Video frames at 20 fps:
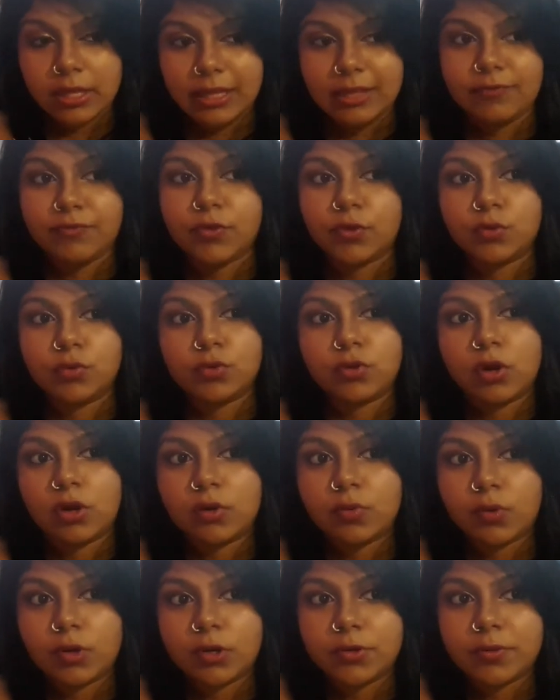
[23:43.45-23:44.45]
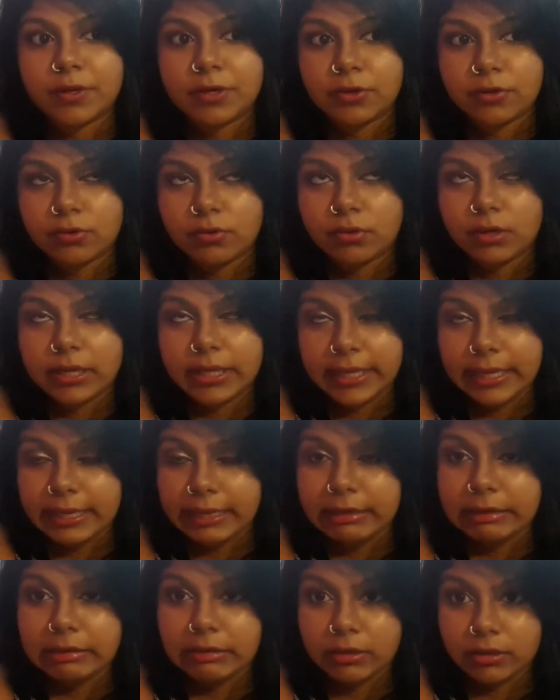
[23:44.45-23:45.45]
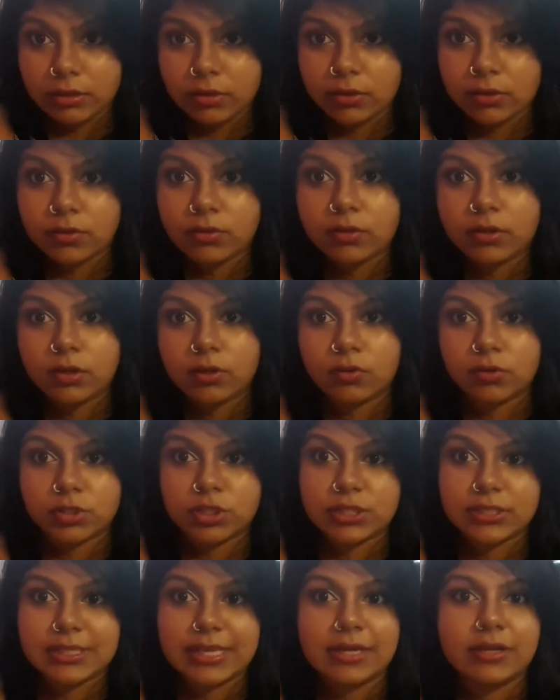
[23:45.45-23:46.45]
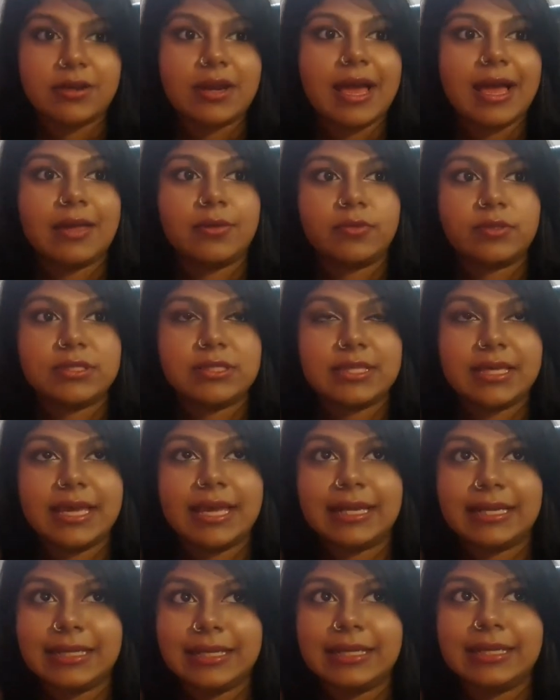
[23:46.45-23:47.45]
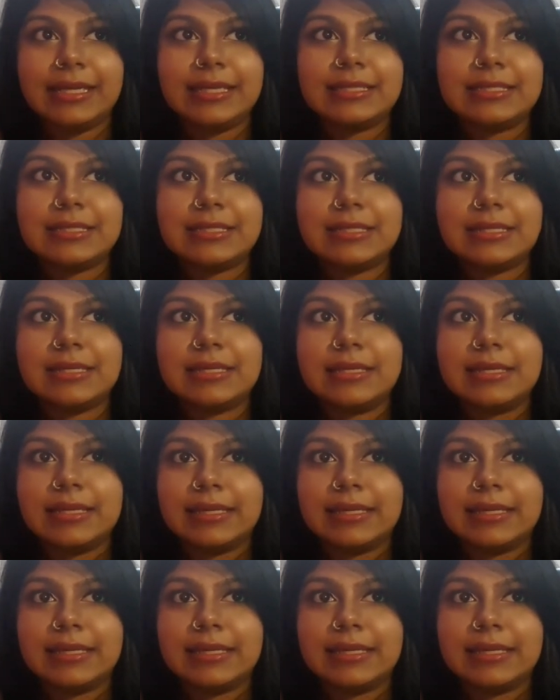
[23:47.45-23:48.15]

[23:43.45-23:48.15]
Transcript: If you do not want to enroll in a coaching center, I would say at least